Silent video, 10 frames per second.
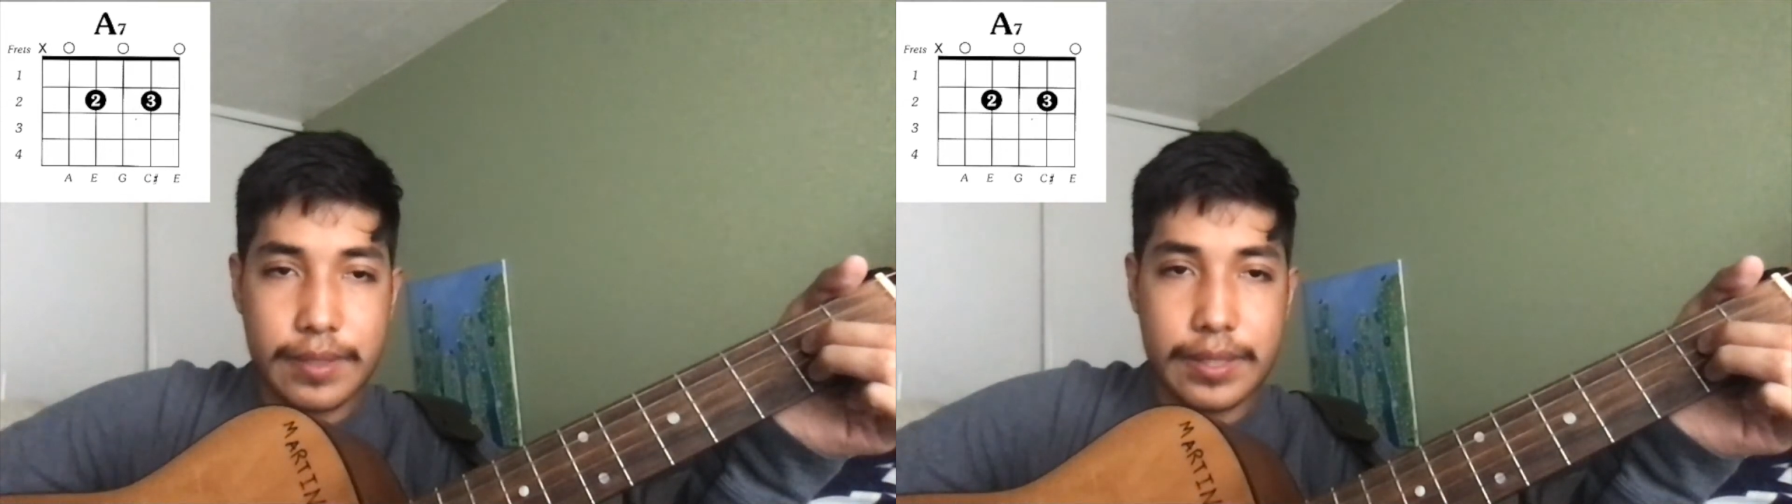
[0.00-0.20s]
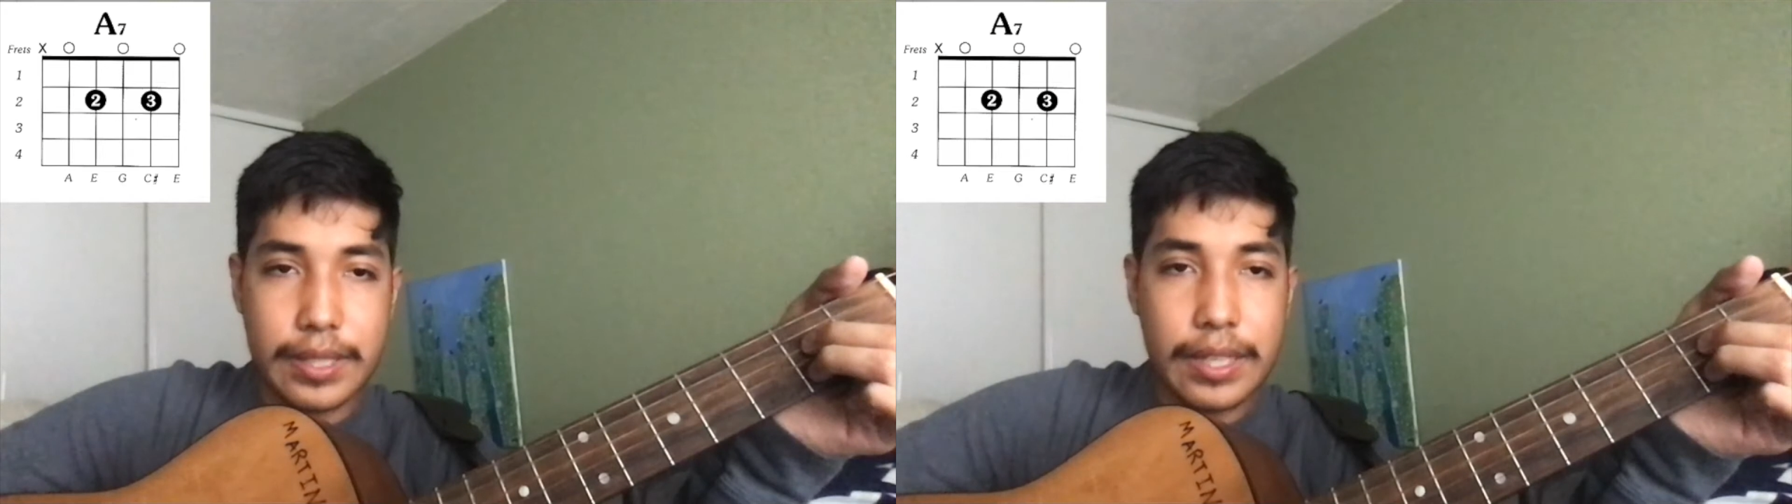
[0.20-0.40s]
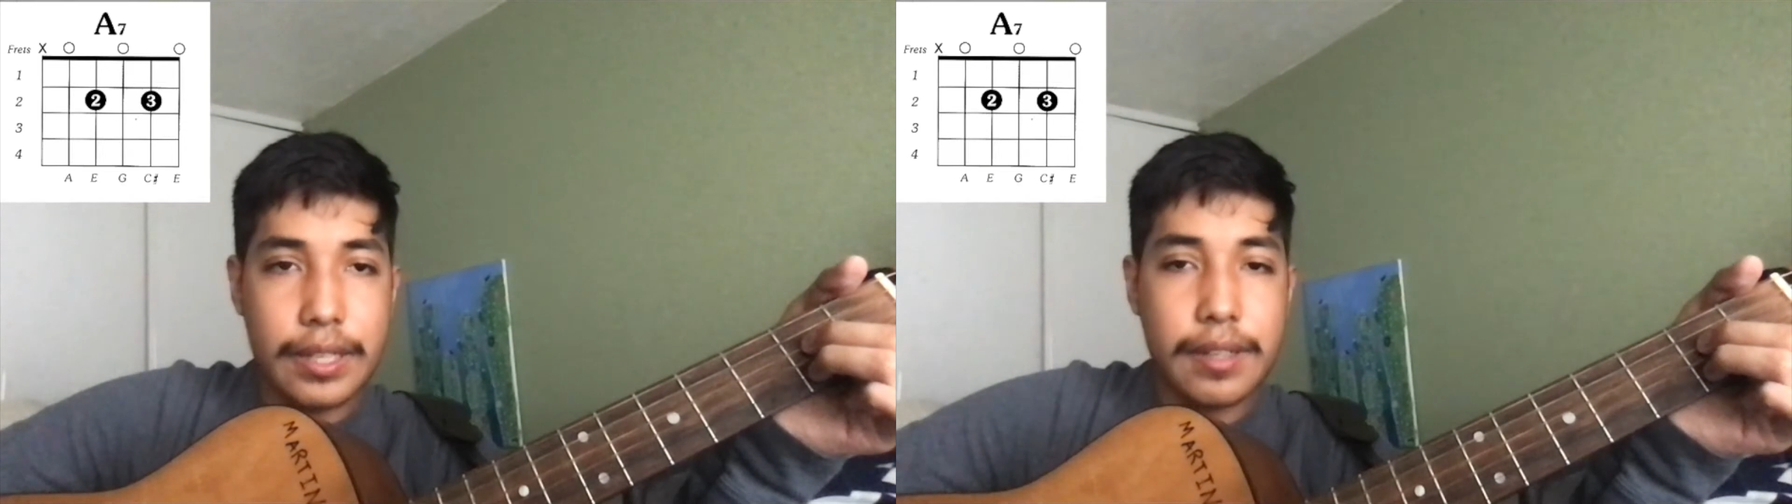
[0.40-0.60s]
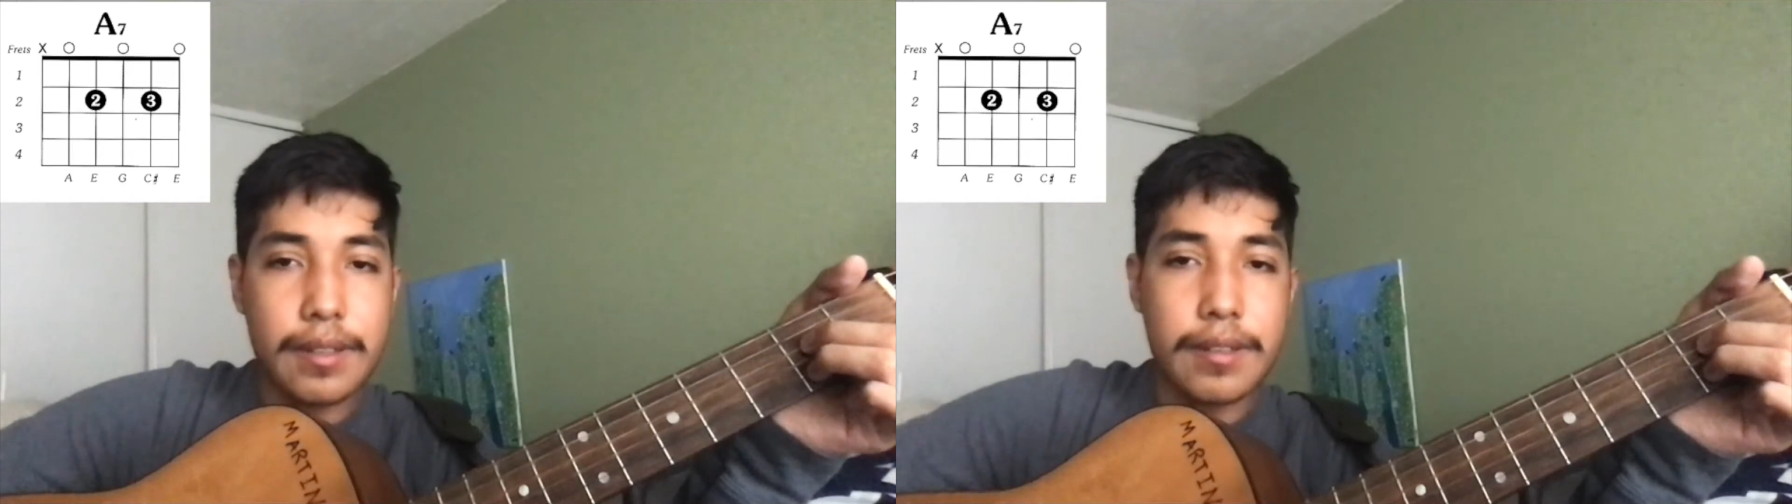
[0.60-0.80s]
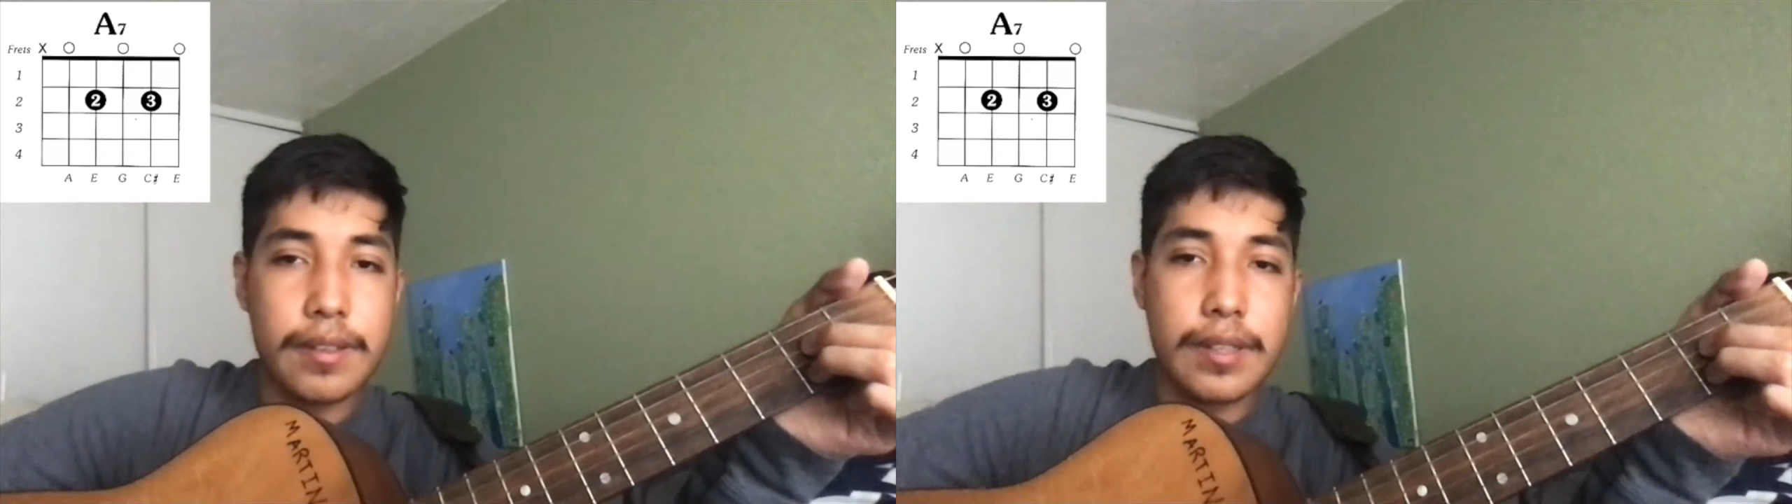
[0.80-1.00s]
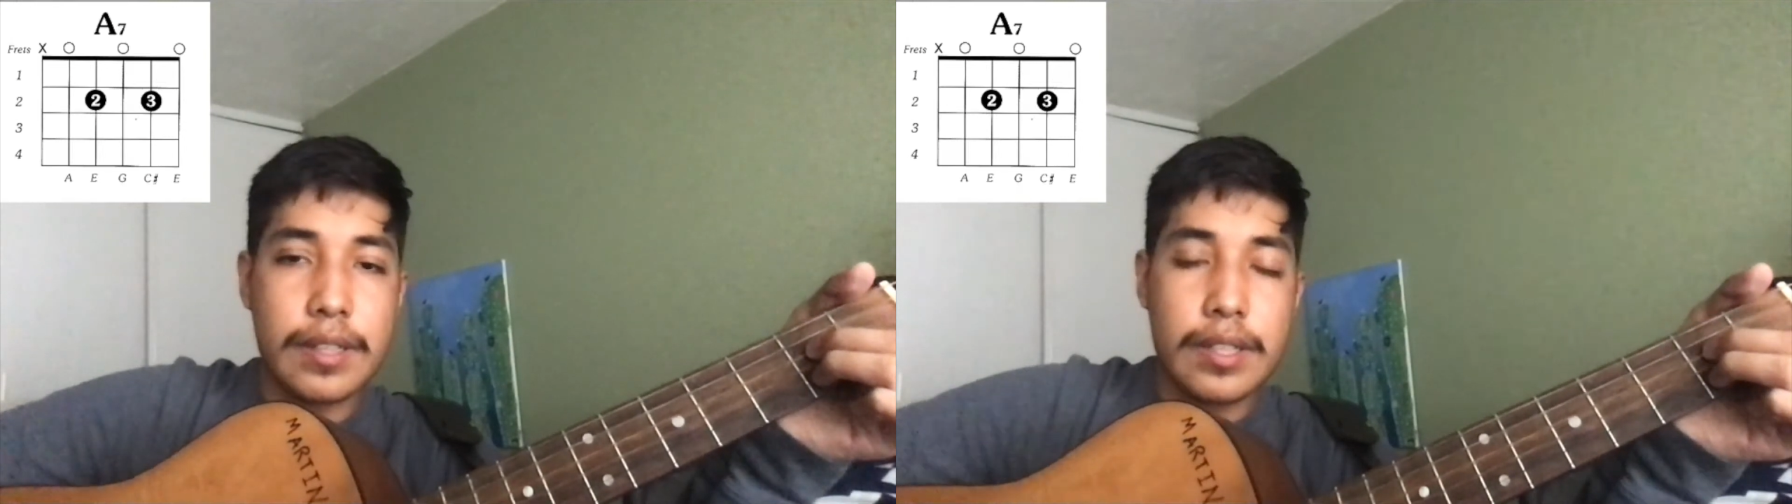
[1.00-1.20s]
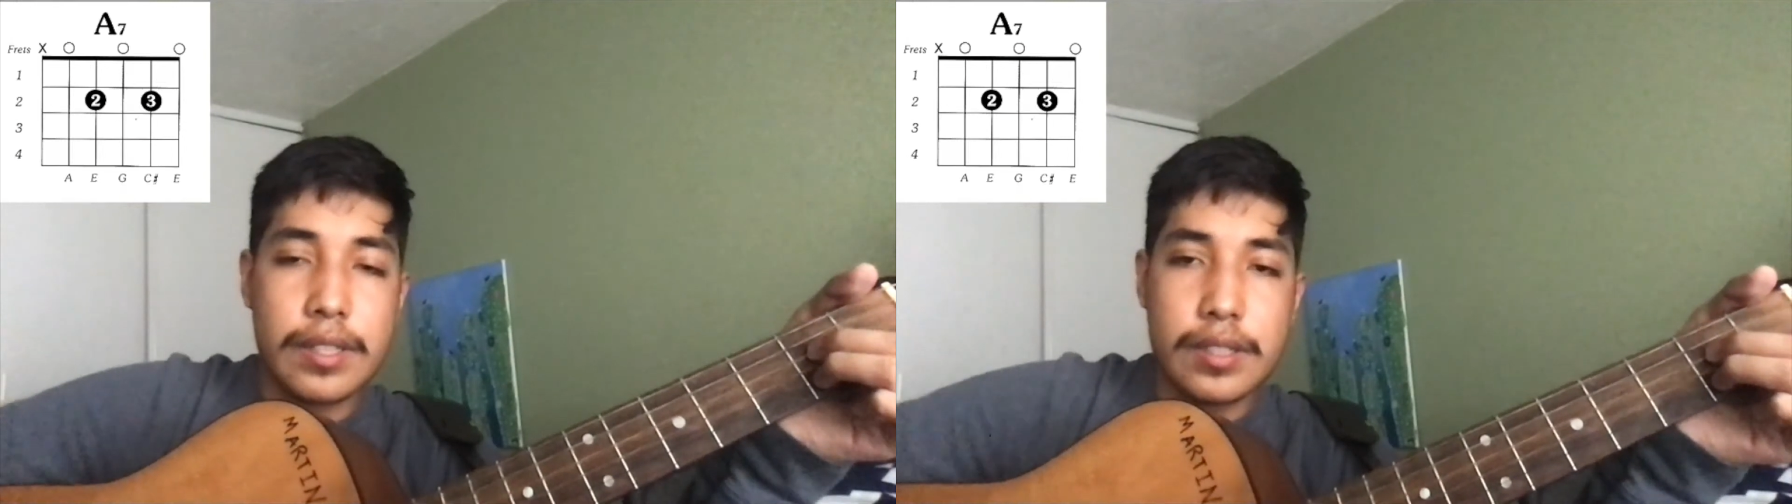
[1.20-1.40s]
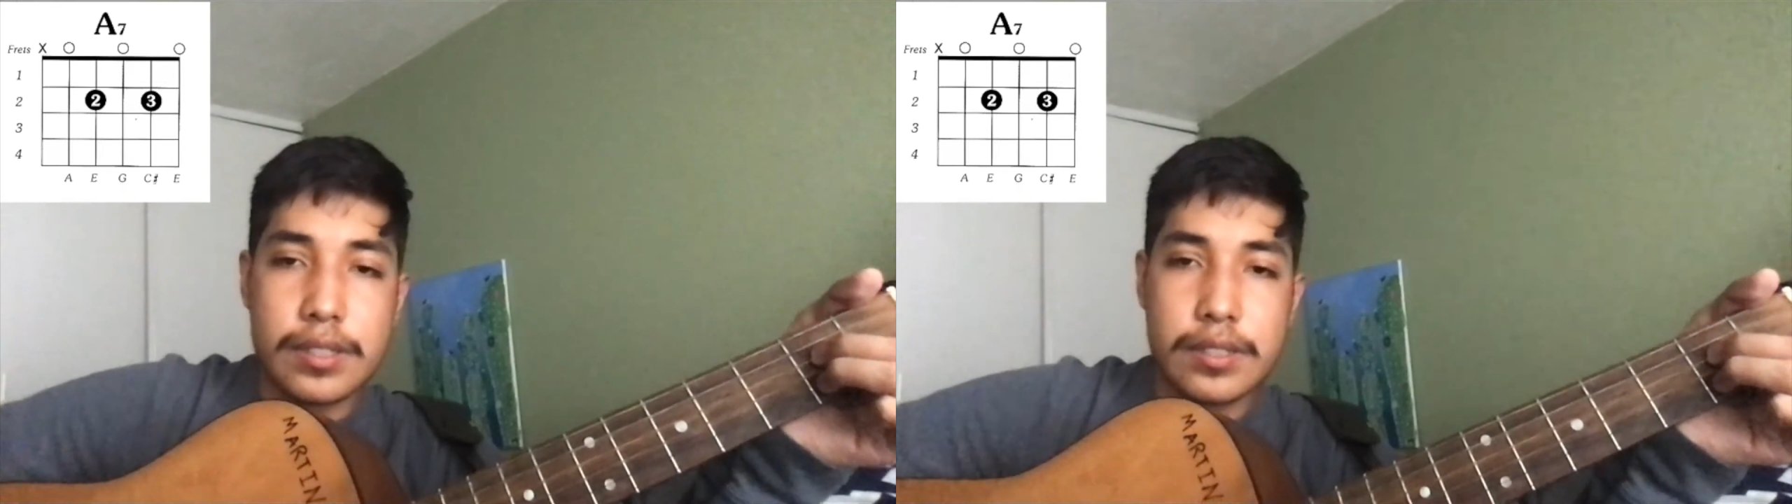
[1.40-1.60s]
Okay,
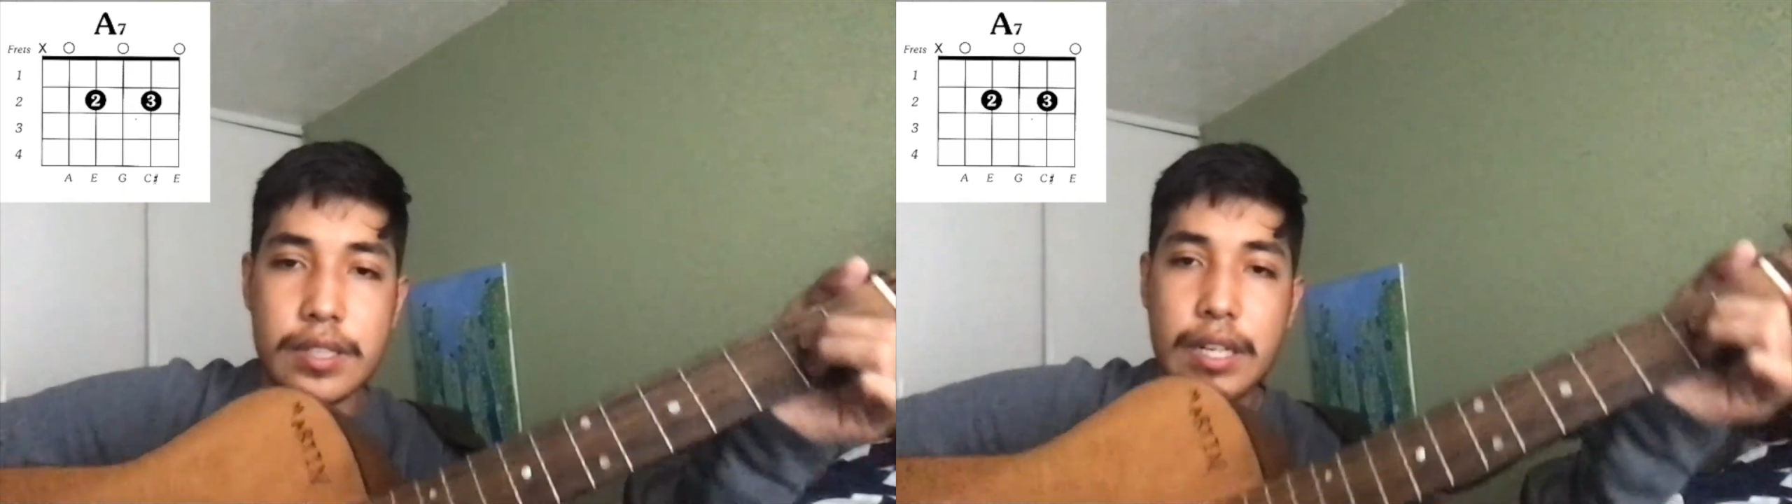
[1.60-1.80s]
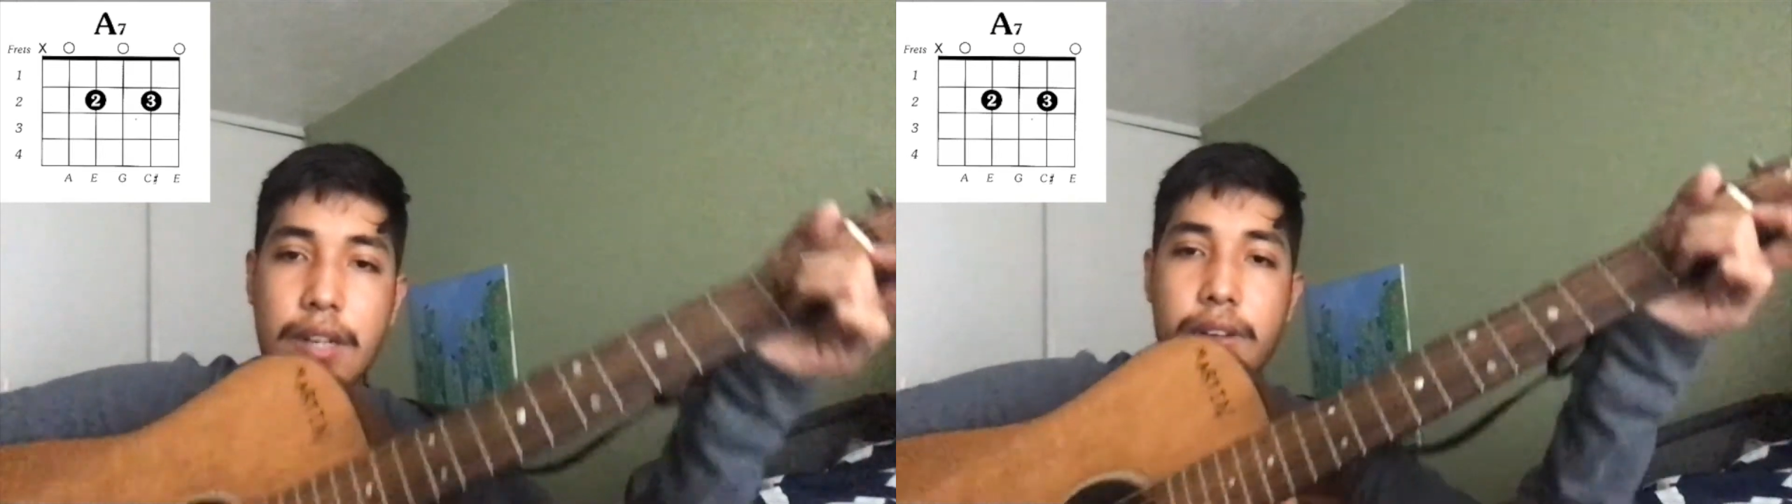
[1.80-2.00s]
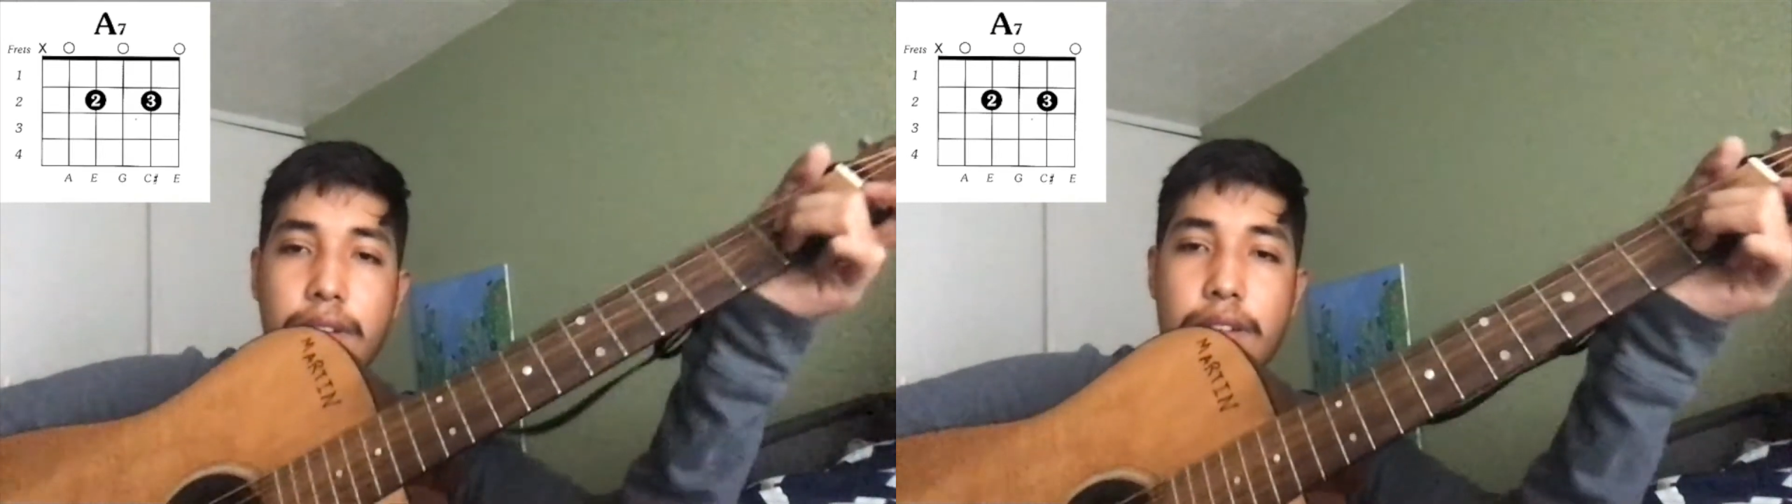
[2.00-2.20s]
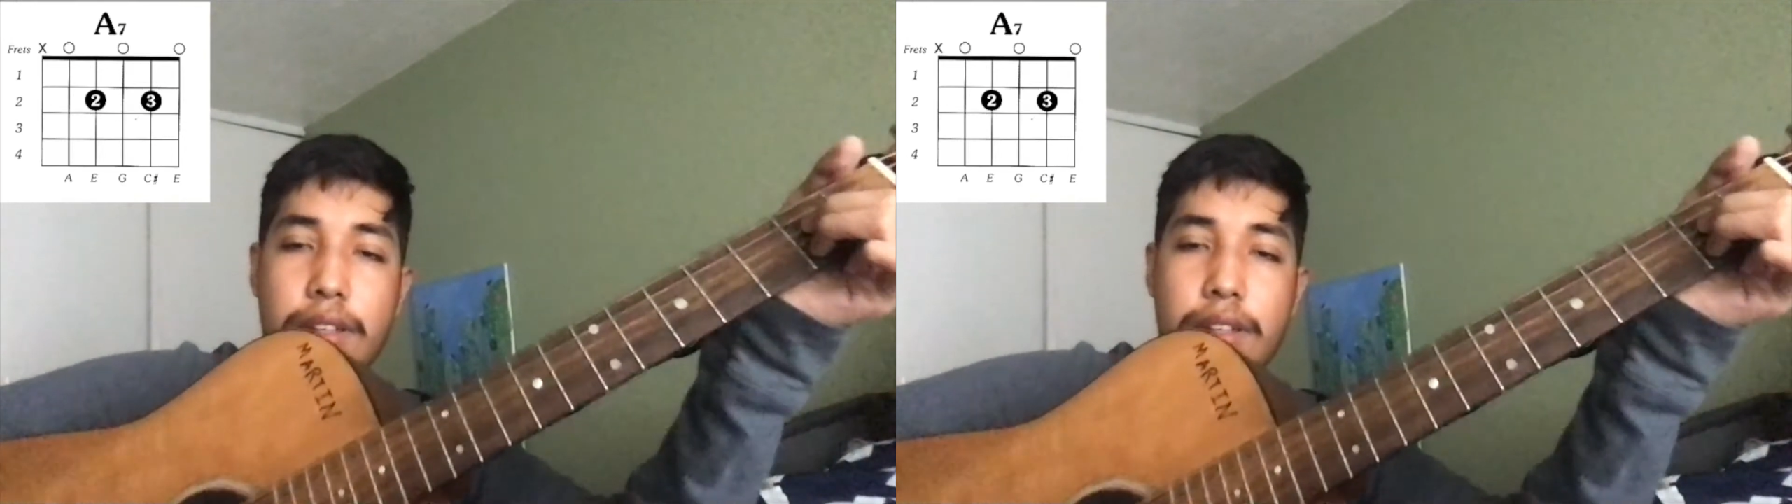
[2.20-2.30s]
so now